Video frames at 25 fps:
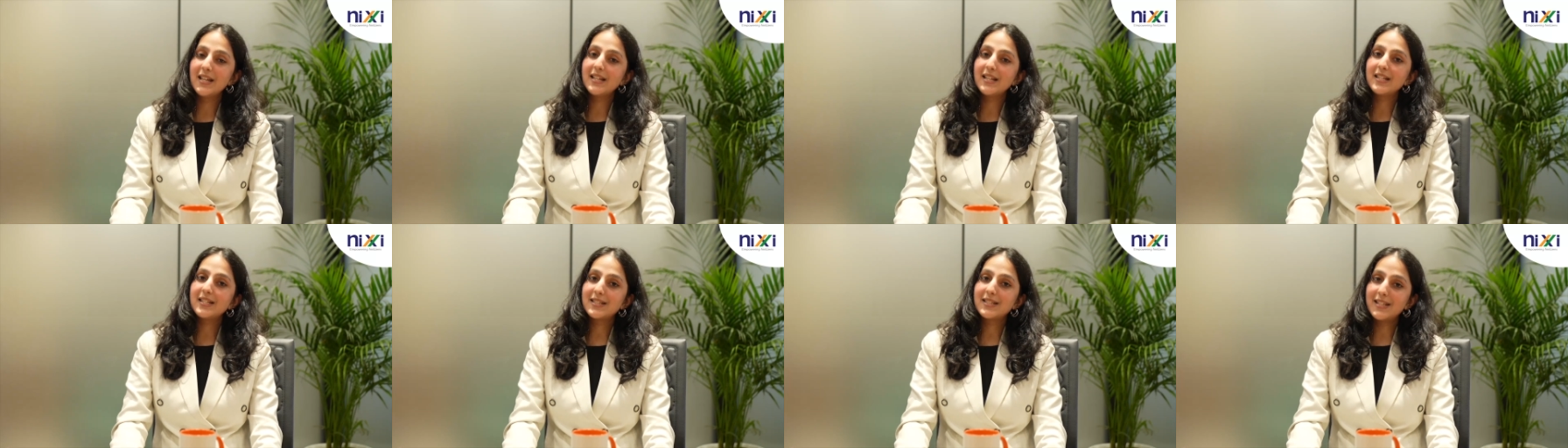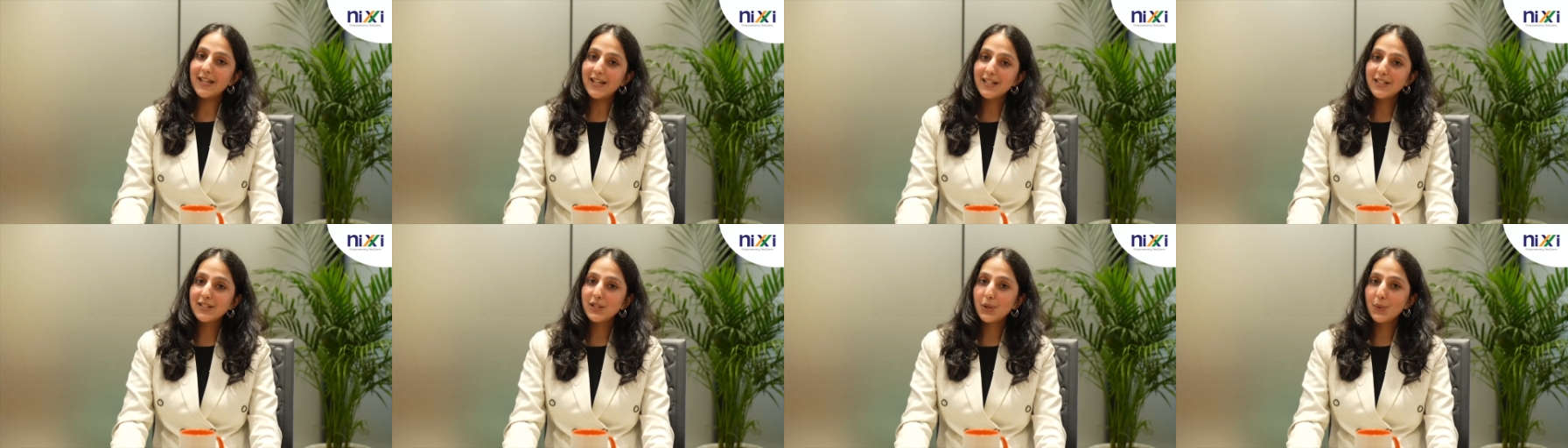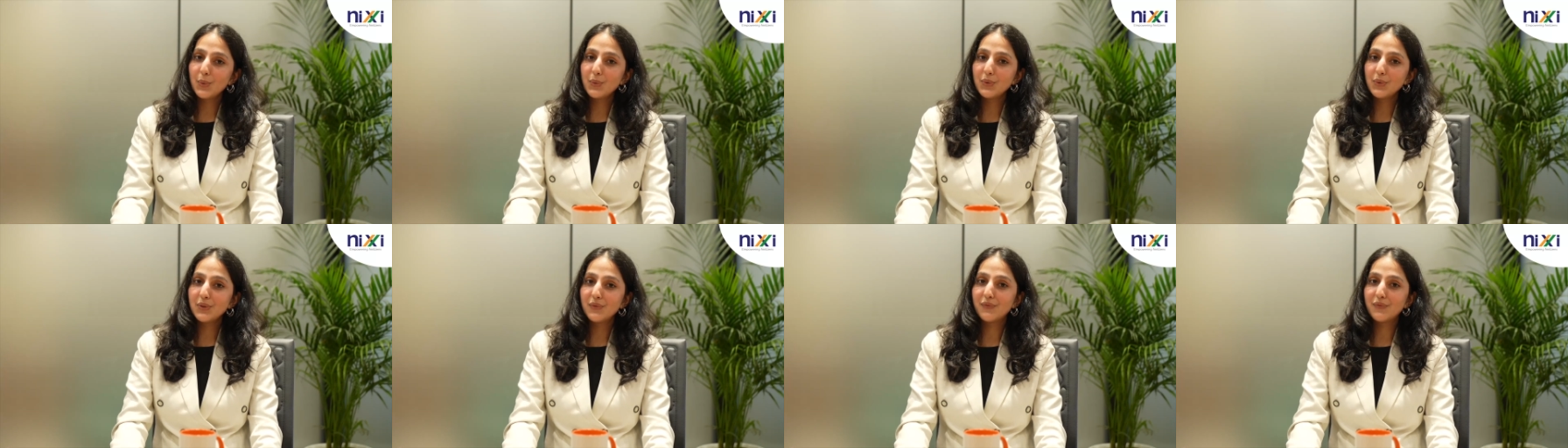Stay
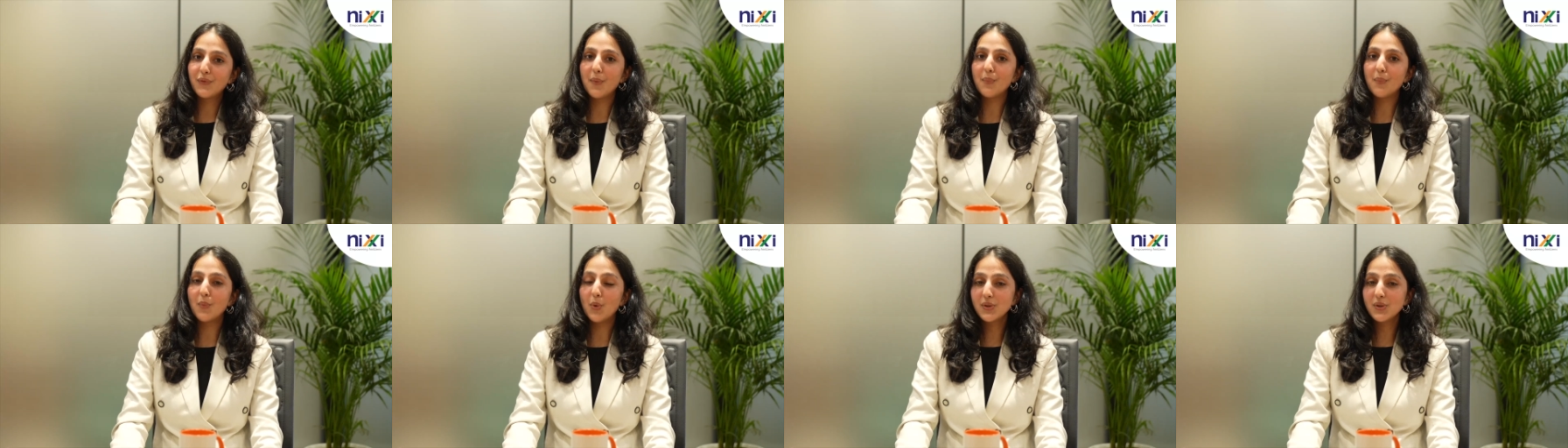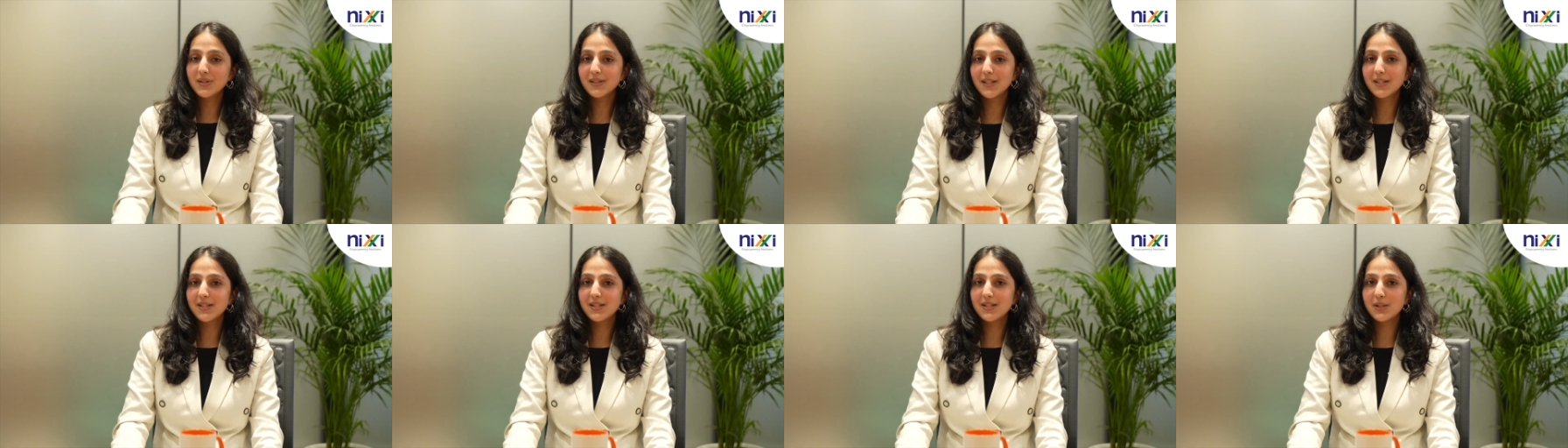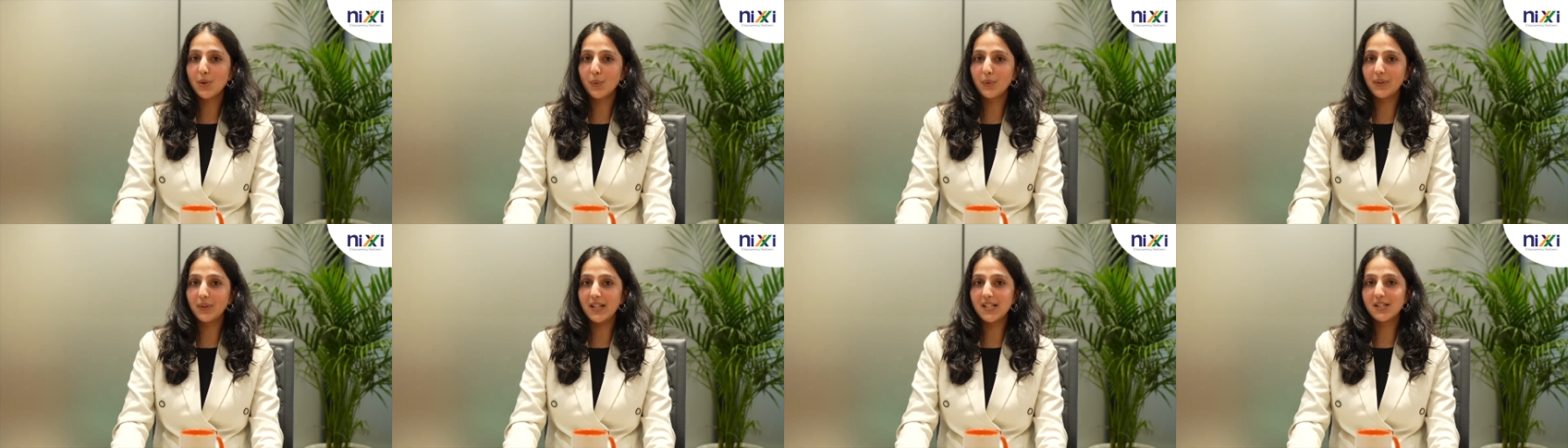tuned for more such
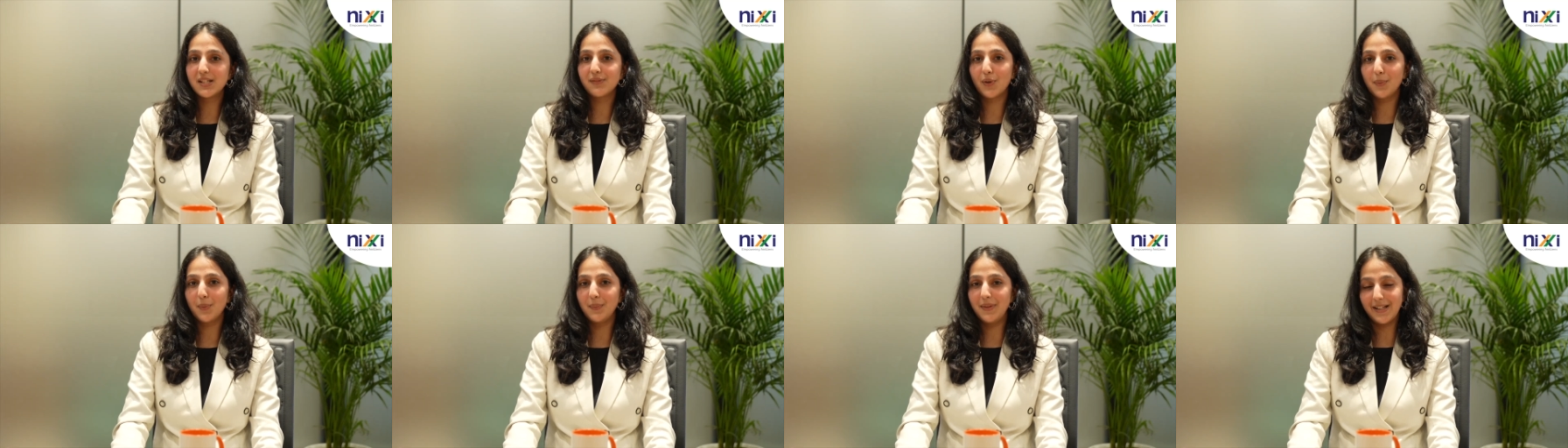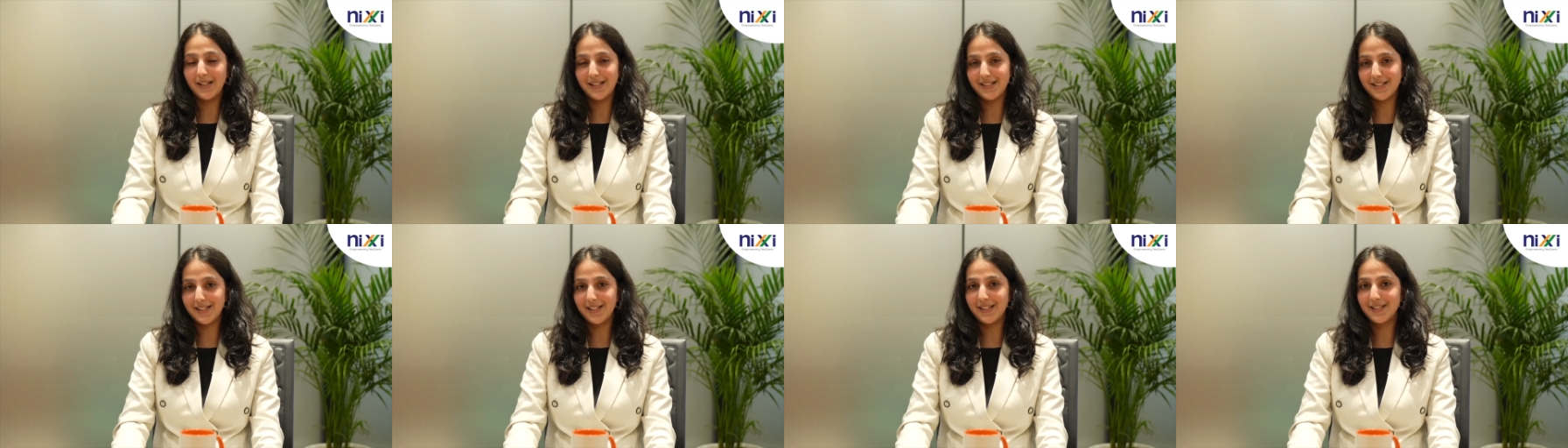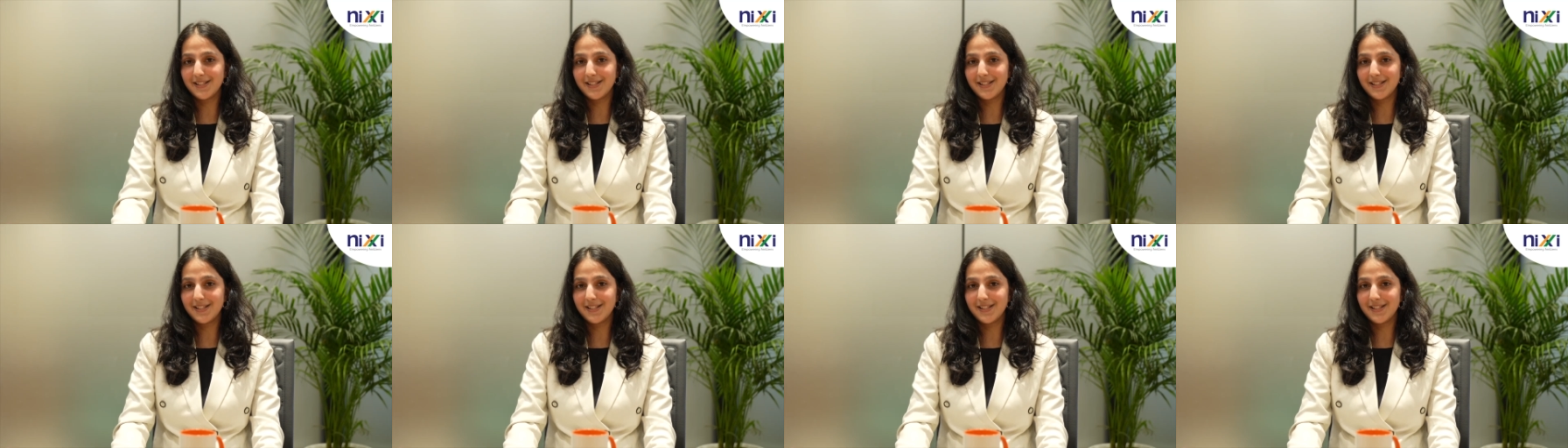stories from NIXI